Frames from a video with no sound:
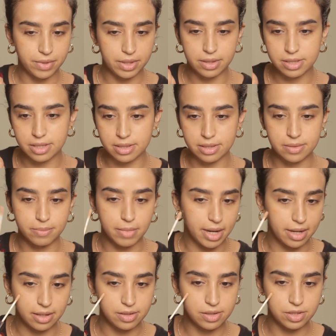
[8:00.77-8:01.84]
and this is
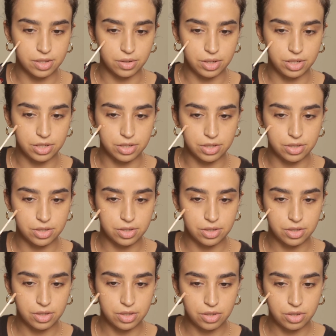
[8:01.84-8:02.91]
mine, so I just
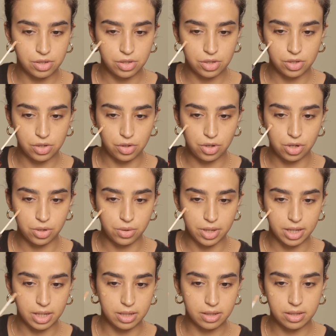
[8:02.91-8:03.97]
go
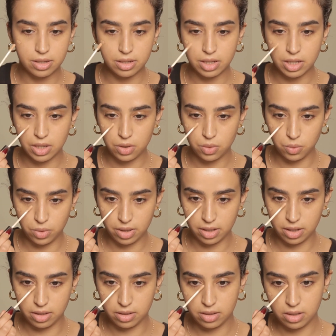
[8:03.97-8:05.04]
in with
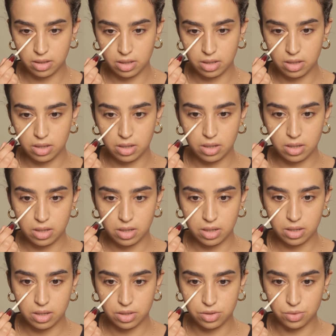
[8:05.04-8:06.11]
it
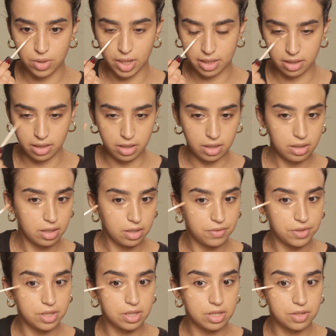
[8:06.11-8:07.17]
directly. If
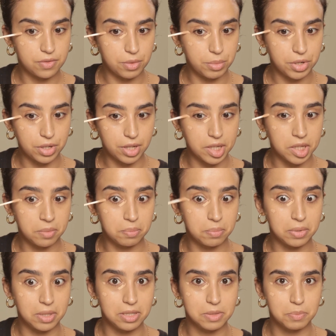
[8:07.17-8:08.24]
this is from your kit,
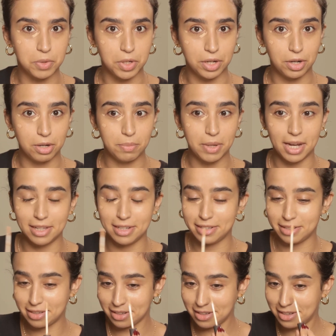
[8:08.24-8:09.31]
please put it on a palette.